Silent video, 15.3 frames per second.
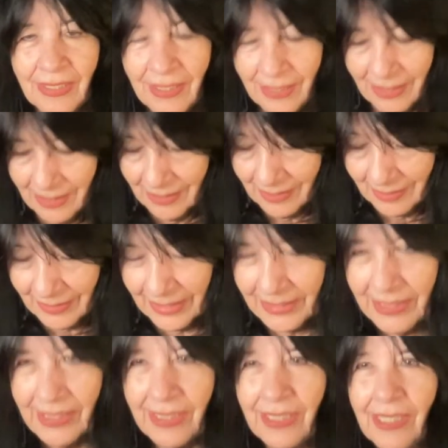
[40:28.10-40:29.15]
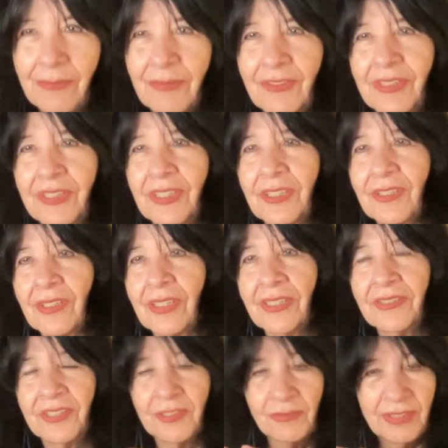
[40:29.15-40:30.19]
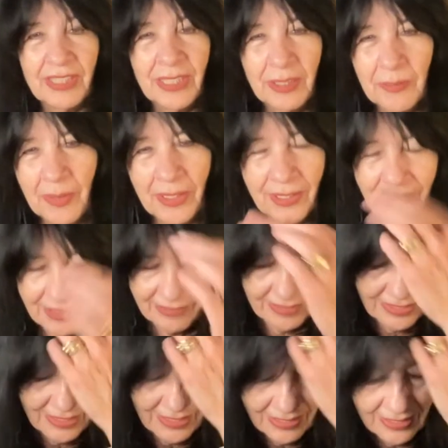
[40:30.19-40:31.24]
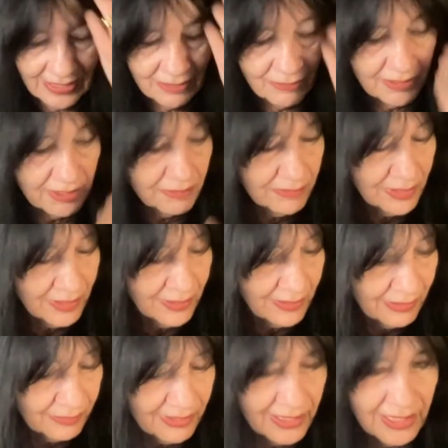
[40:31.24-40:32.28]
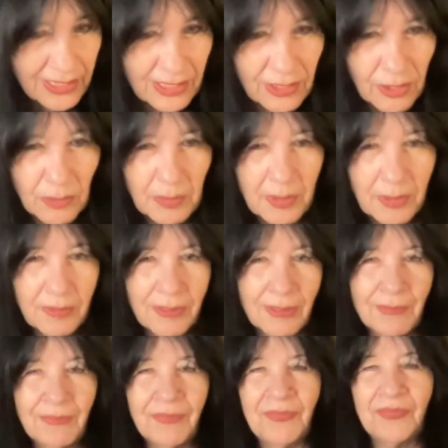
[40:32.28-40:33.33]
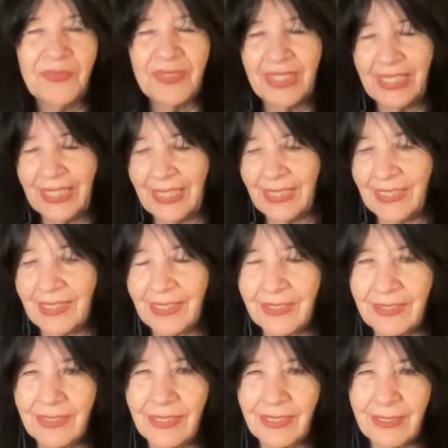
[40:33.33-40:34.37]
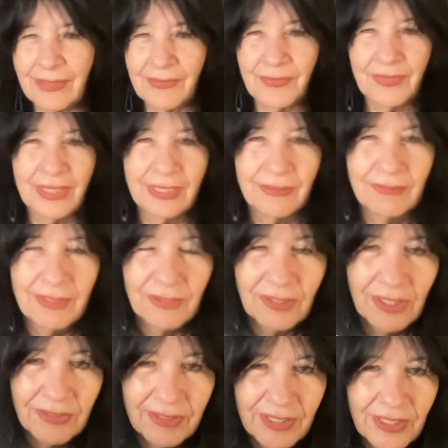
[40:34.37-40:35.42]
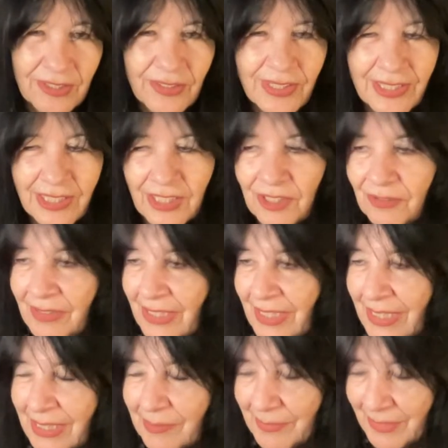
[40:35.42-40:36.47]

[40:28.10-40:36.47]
Let's see. I'm going to close the reading part of it, and then we will with this new poem, and then we'll go into the Q&A